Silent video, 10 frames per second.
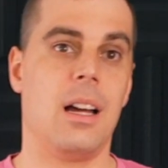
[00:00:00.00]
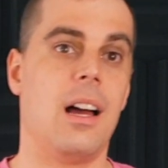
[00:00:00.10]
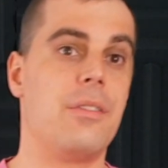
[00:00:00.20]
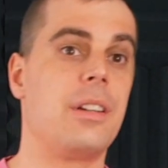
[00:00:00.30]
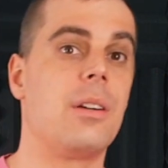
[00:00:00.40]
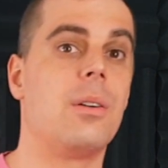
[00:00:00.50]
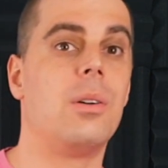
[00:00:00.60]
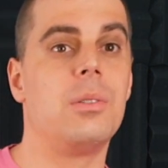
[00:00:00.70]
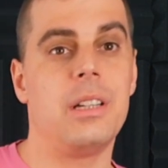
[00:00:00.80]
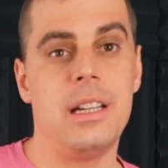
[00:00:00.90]
Having your
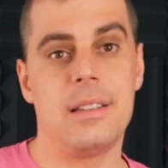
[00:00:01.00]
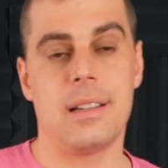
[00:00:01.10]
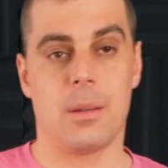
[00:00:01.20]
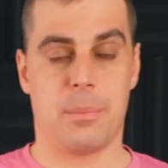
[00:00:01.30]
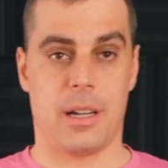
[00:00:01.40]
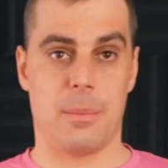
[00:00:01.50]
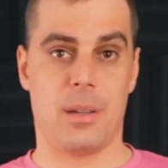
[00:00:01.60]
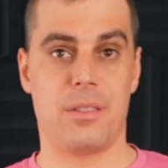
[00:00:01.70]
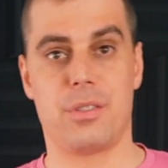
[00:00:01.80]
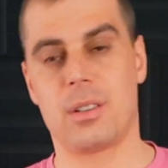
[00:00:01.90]
own ETL
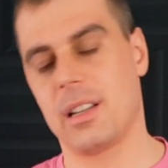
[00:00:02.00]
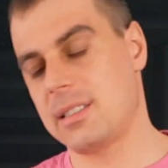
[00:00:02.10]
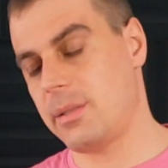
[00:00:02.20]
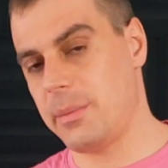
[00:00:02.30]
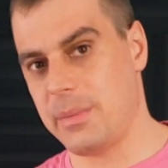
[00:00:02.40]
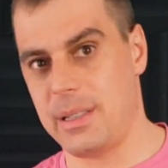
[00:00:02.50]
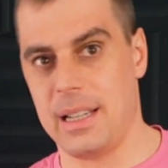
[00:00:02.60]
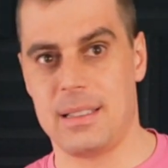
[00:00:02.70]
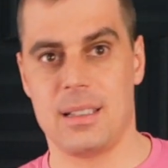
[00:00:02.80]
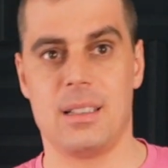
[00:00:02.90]
pipeline for clickstream
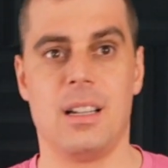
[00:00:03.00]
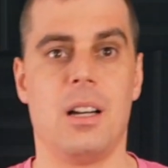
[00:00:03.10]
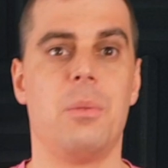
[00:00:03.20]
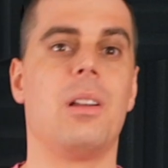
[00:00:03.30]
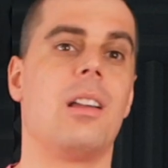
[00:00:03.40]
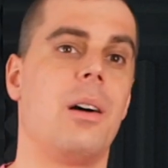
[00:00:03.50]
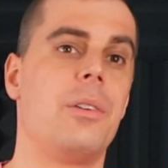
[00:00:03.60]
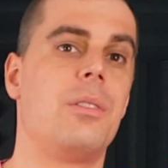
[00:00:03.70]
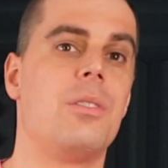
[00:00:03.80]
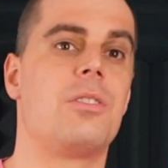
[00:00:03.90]
data will allow
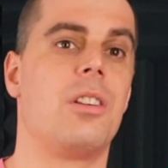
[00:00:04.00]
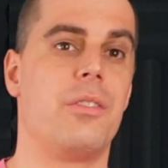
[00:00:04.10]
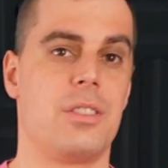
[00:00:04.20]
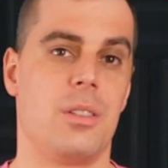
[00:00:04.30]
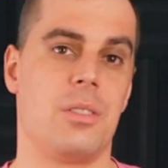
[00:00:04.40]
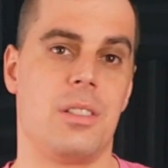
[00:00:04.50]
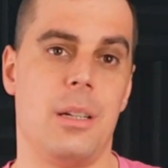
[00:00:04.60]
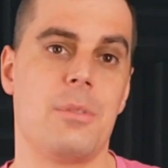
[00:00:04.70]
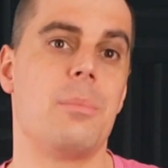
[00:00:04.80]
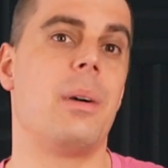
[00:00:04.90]
you to service those
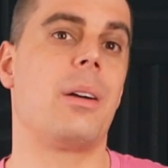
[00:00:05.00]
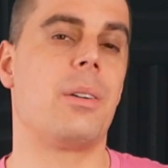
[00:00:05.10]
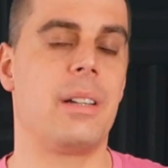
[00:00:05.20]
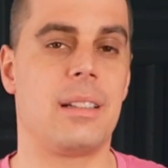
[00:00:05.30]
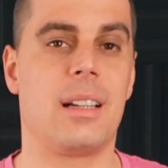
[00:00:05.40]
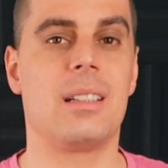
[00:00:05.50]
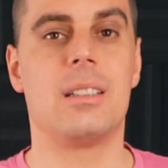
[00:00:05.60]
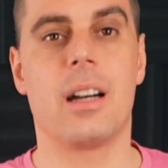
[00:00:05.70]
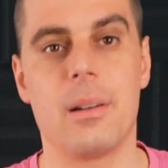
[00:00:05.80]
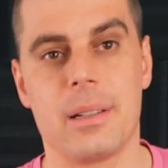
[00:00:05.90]
teams by connecting
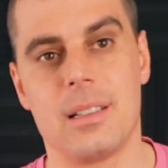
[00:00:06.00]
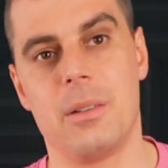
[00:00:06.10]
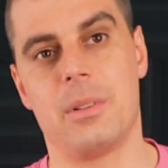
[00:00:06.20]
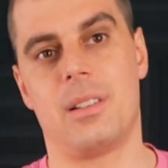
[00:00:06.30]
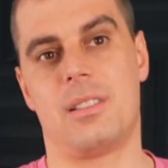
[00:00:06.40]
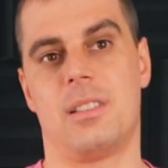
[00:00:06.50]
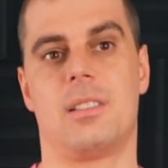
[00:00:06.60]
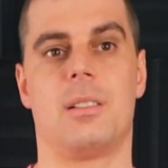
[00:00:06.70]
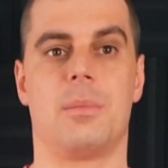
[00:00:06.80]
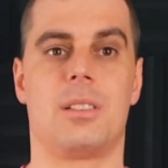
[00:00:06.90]
directly with their
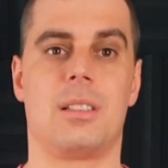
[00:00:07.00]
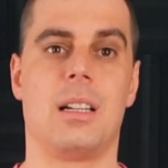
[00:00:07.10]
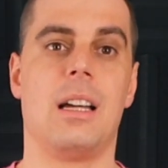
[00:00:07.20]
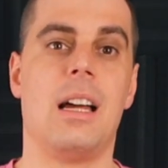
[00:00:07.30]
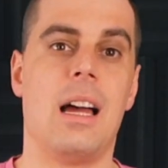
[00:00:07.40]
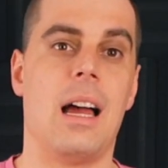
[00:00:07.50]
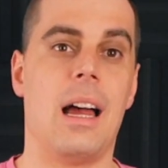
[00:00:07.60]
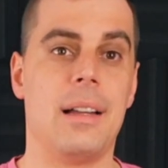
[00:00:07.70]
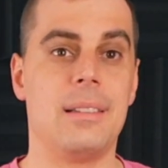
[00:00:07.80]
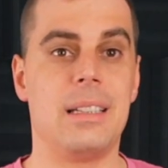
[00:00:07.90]
systems.
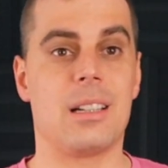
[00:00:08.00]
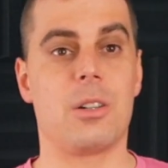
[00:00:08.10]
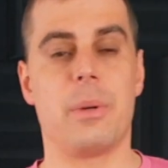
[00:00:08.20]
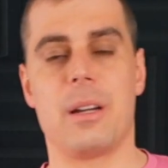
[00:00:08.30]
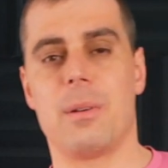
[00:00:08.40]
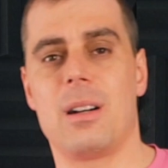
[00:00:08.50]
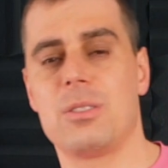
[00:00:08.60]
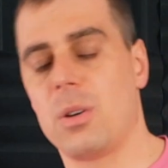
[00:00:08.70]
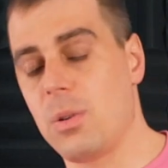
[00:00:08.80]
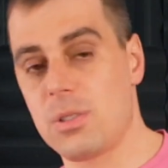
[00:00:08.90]
And the other way around
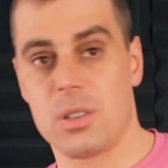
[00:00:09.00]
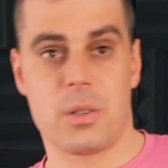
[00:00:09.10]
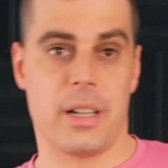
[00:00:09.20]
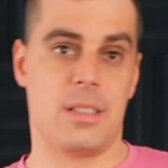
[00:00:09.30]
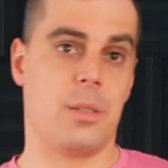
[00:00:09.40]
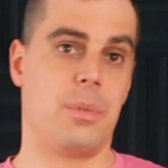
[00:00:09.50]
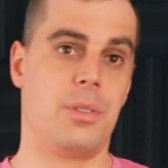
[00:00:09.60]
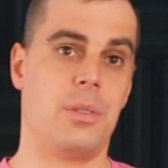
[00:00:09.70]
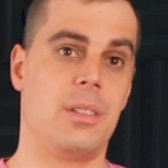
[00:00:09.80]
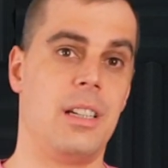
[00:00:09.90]
also creates
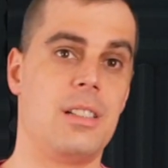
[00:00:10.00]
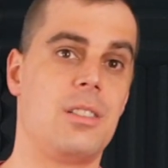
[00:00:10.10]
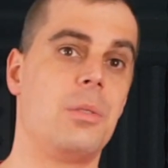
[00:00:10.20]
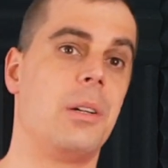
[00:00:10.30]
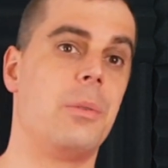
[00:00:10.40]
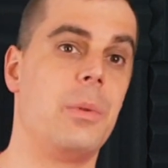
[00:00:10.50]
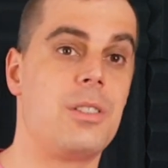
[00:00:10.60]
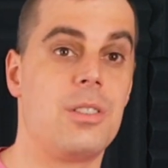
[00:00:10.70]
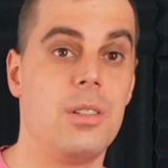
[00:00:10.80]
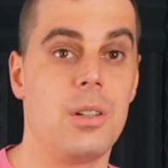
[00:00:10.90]
opportunities to
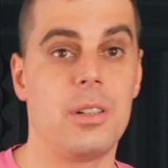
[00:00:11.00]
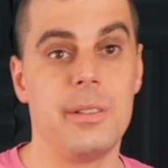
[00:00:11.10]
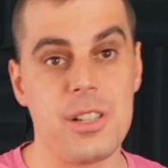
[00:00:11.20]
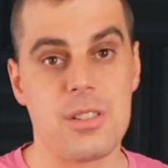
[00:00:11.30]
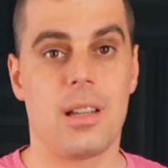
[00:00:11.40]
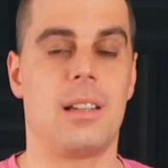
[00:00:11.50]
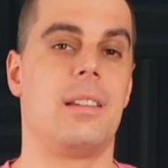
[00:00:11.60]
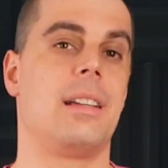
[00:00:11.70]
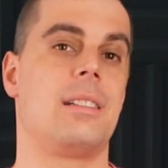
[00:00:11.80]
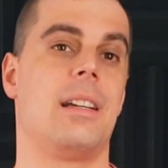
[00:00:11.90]
enrich your digital
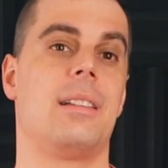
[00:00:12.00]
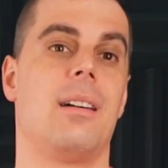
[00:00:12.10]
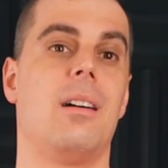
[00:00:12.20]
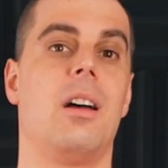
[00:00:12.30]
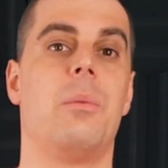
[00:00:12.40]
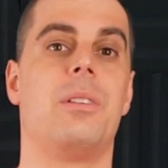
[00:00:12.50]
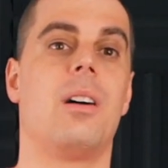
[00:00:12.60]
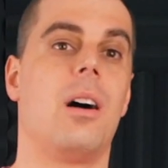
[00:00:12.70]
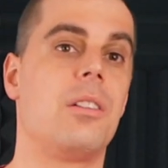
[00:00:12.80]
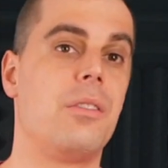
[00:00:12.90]
analytics data with
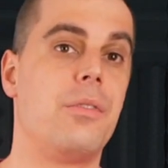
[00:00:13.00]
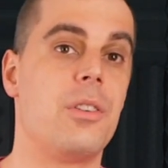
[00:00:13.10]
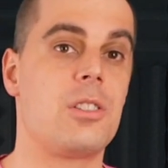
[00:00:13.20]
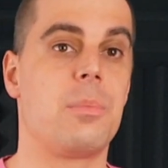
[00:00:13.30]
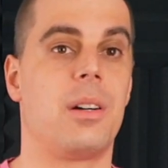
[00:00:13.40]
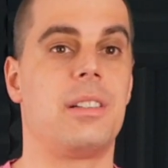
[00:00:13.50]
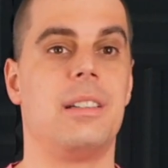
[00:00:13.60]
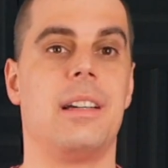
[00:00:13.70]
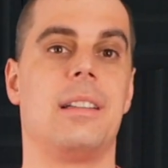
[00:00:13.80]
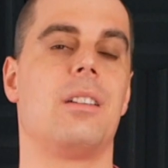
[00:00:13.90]
other first-party
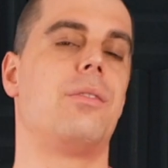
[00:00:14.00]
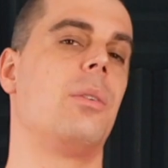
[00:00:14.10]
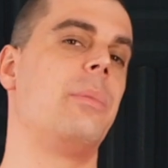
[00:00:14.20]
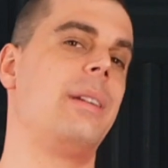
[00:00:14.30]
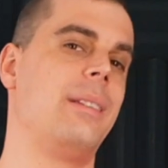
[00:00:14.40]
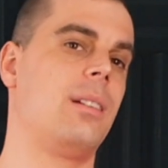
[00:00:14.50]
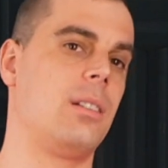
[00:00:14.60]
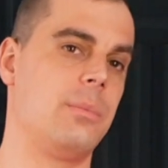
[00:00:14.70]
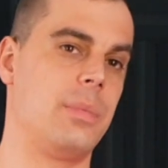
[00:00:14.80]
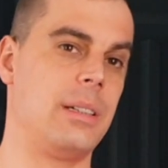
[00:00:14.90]
data from within the
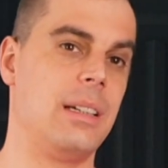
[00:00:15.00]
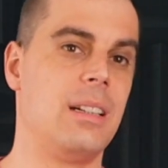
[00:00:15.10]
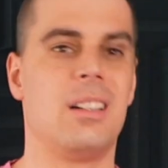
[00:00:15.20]
company,